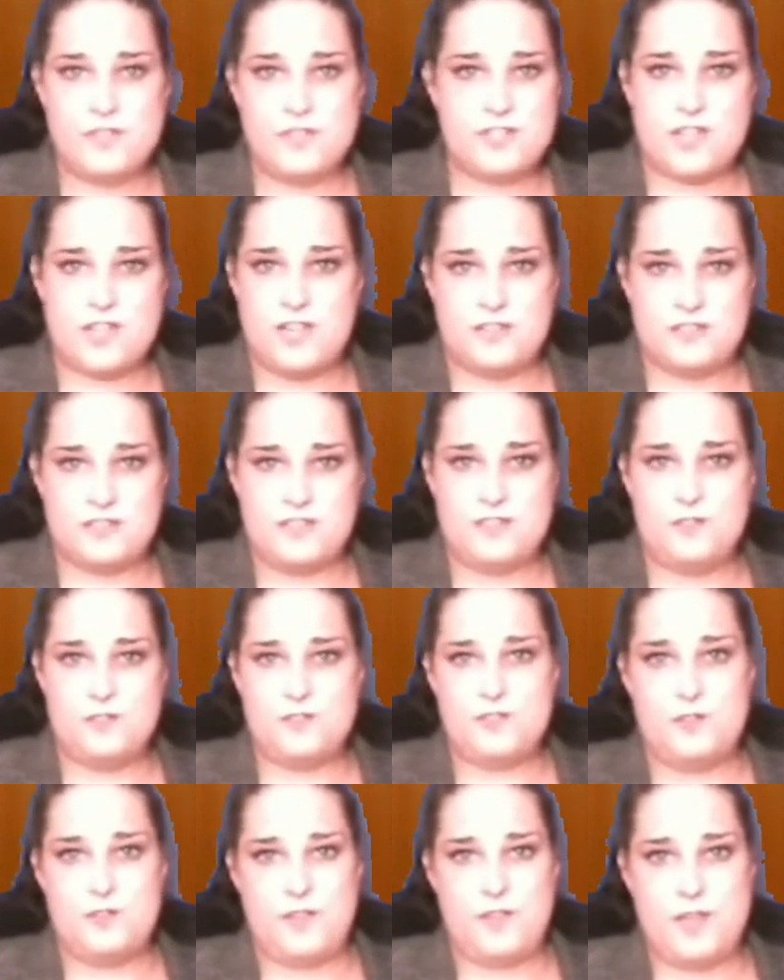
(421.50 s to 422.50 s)
constitutional
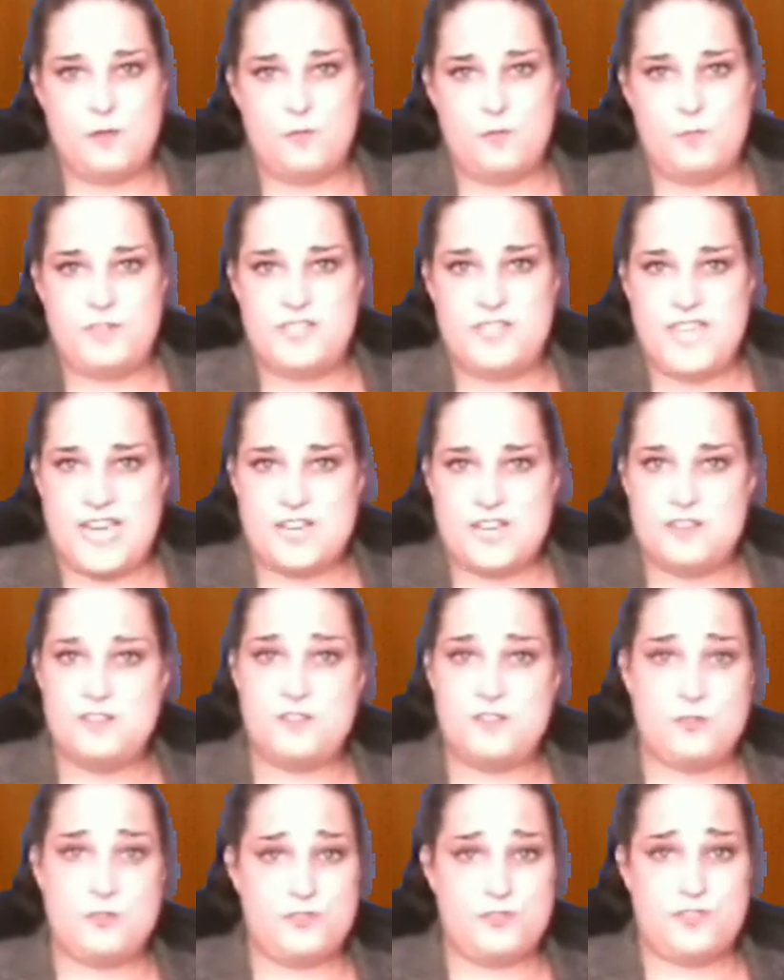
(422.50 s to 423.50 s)
equal protection, Social
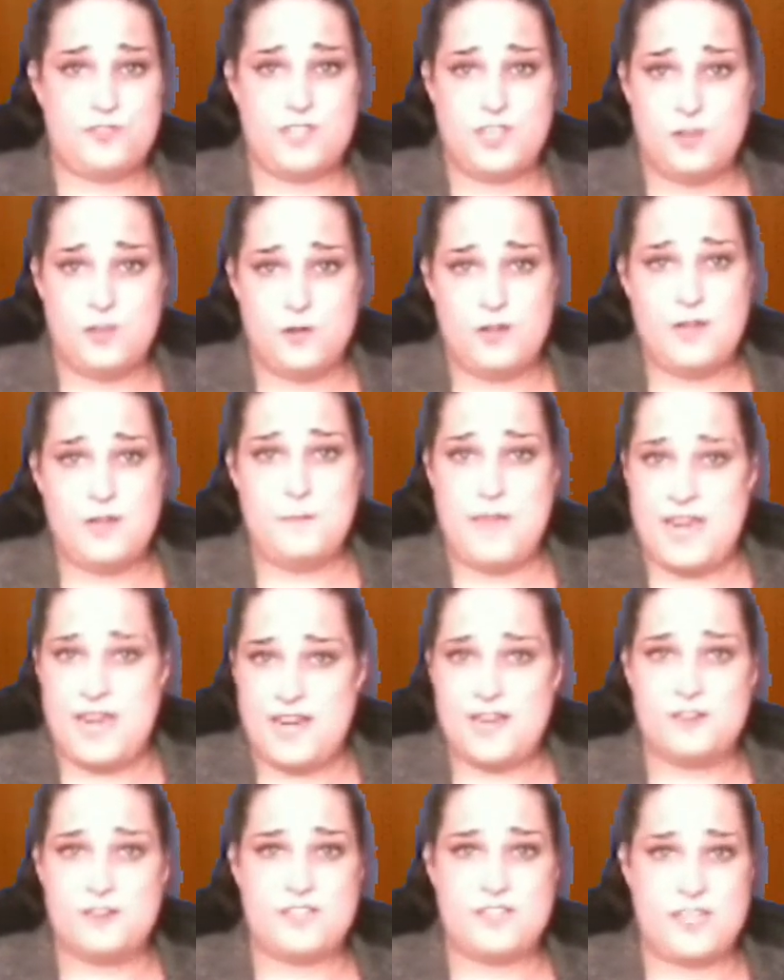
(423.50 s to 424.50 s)
Security, Medicare,
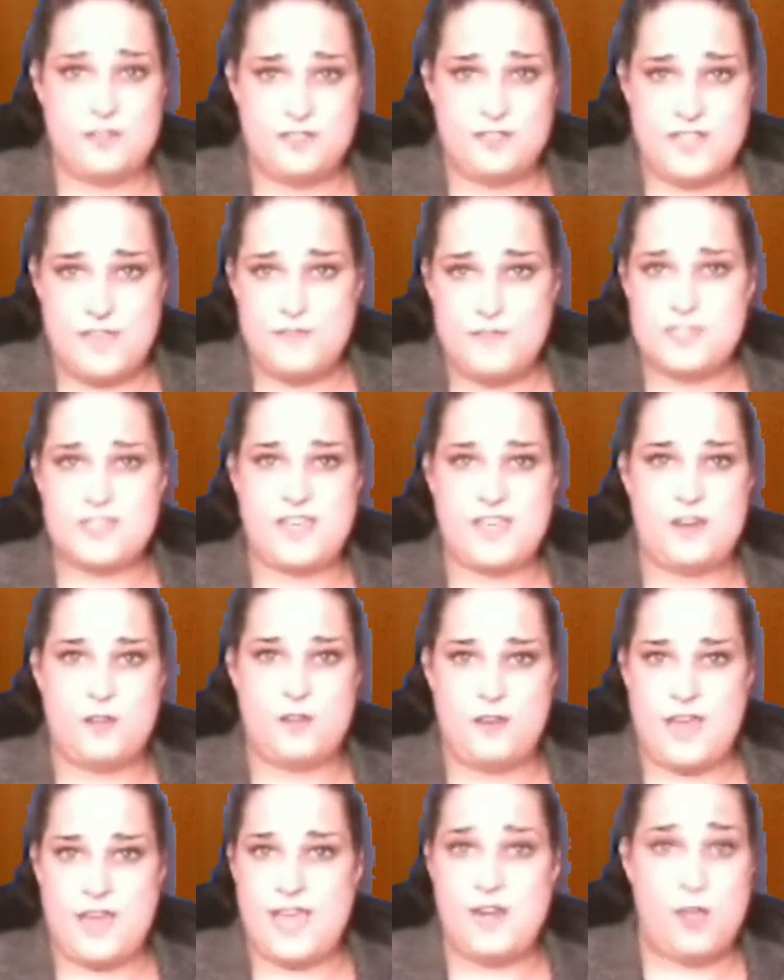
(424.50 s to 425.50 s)
Title VII, Title IX,
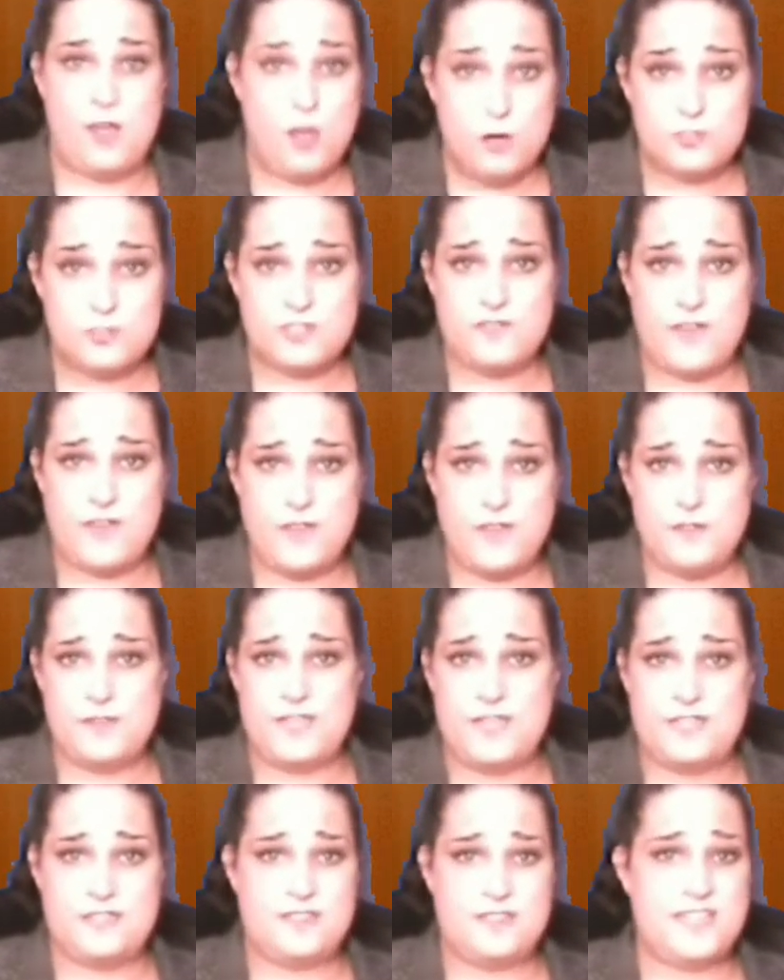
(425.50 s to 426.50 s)
a host of other
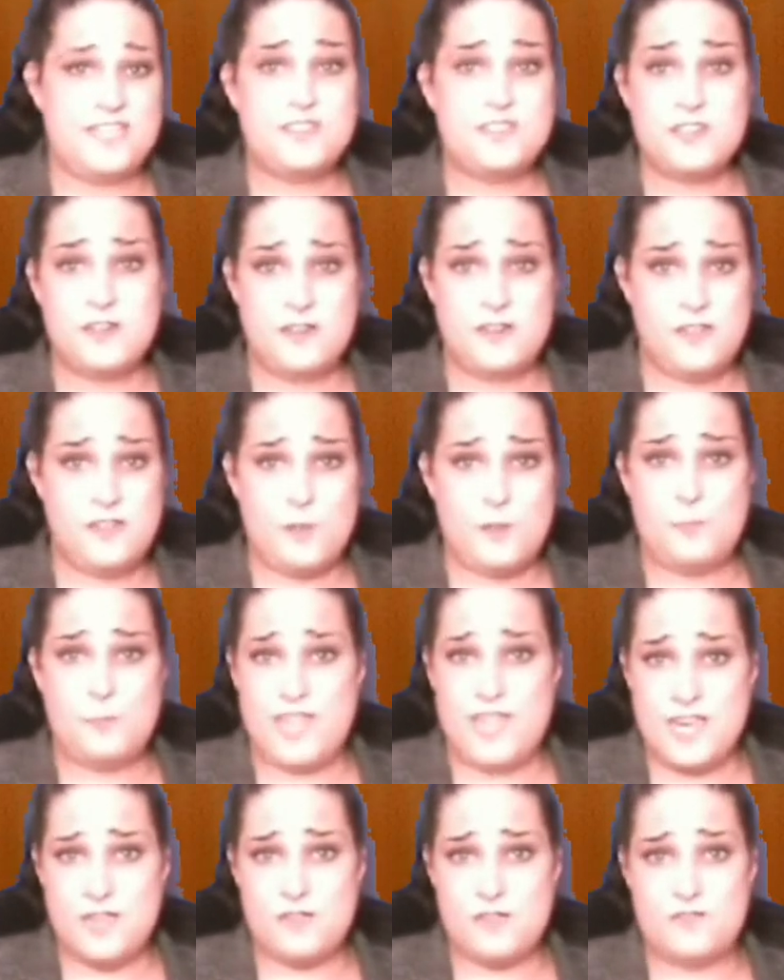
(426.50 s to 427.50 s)
legislation, and in the blink
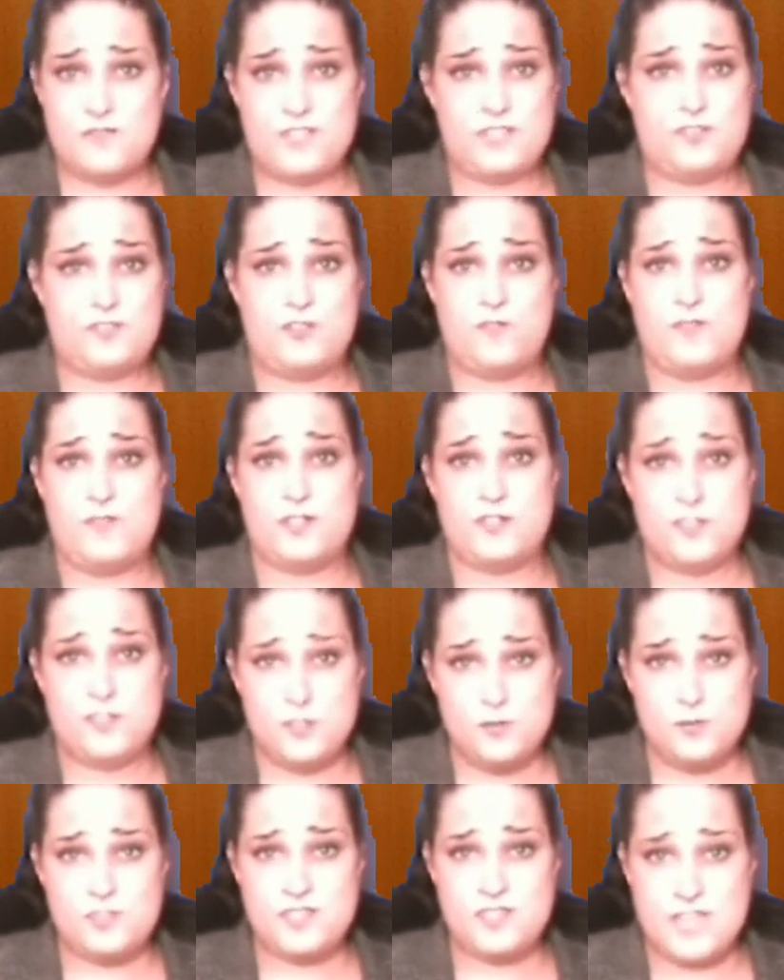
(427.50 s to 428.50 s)
of just over 2
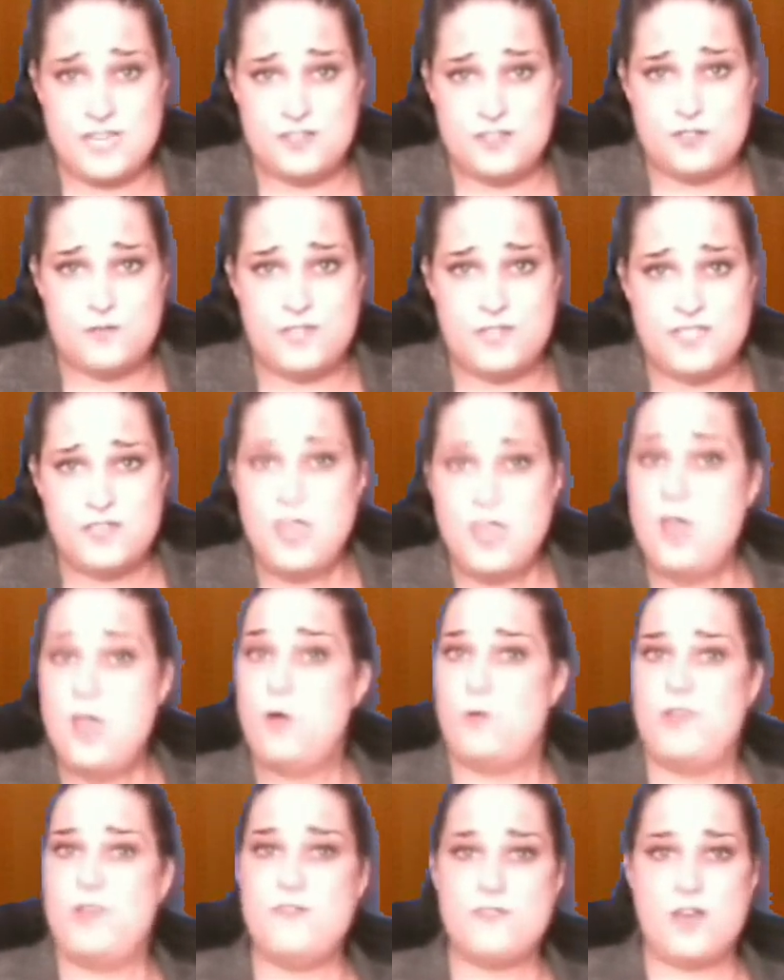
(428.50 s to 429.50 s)
centuries, we've
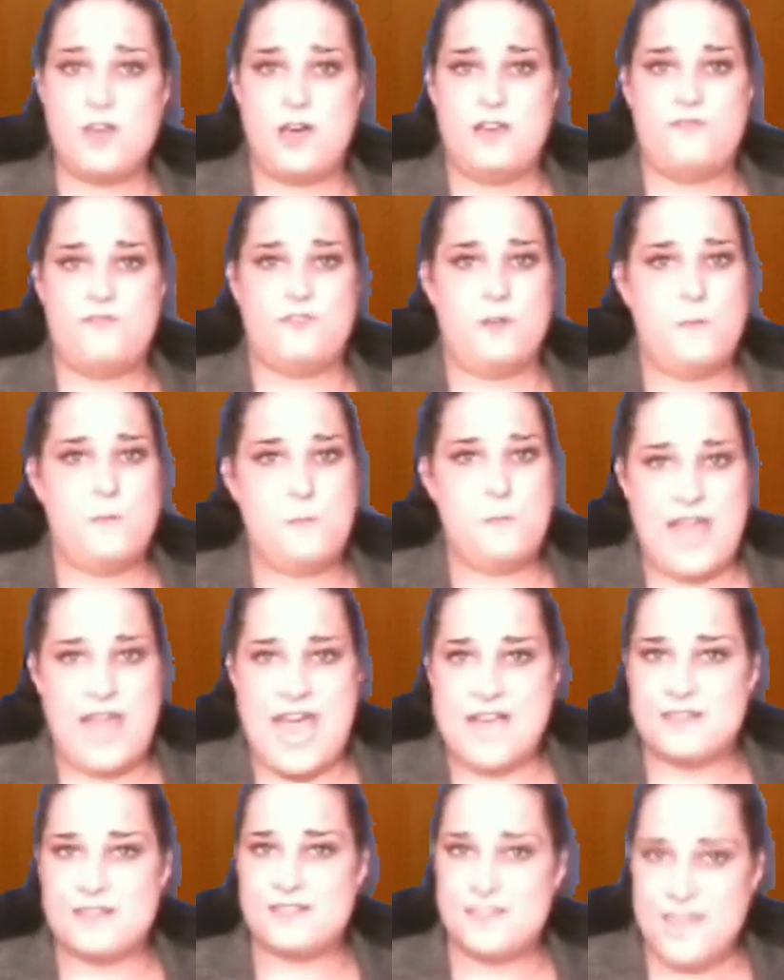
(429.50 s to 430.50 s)
gone from black
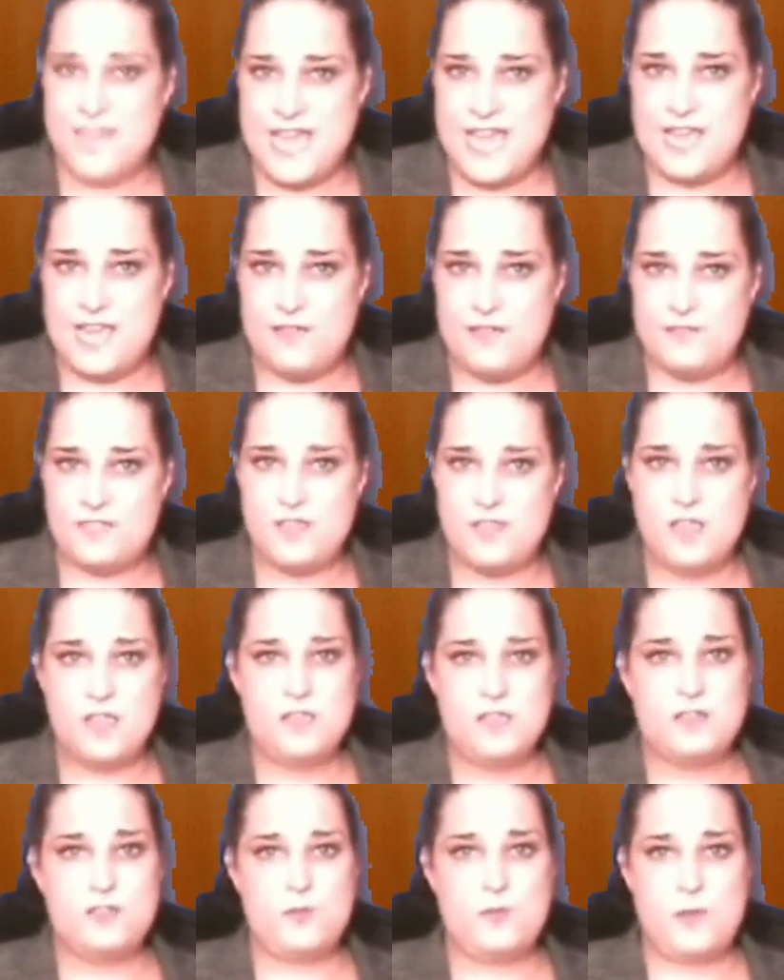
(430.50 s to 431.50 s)
slaves to
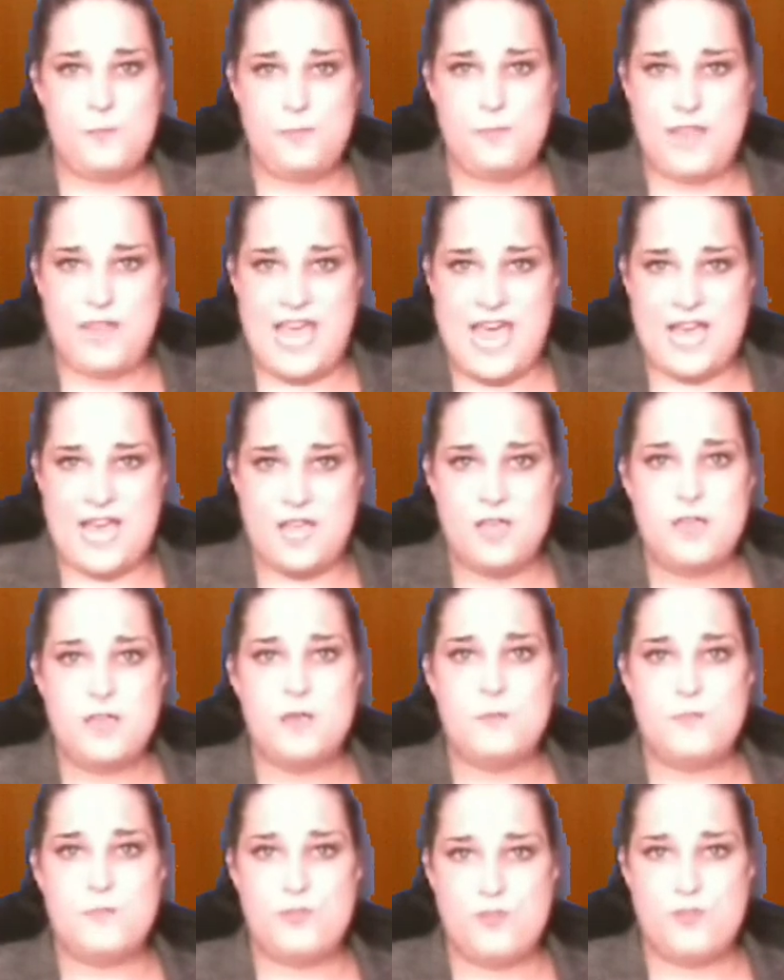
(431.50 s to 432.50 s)
a black
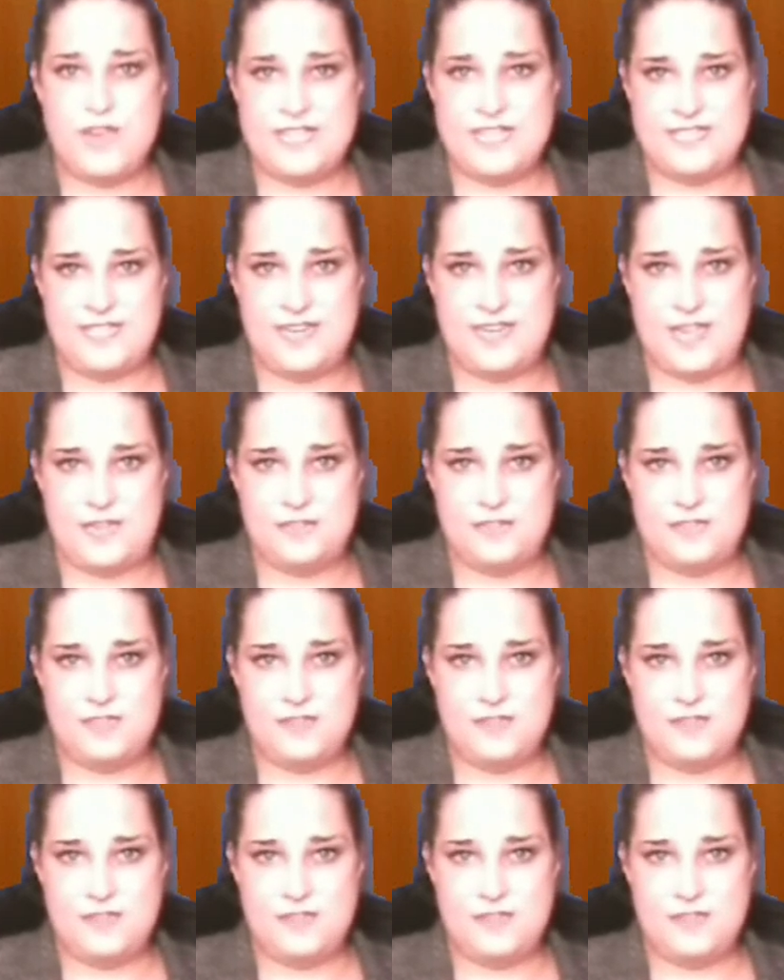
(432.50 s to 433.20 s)
president.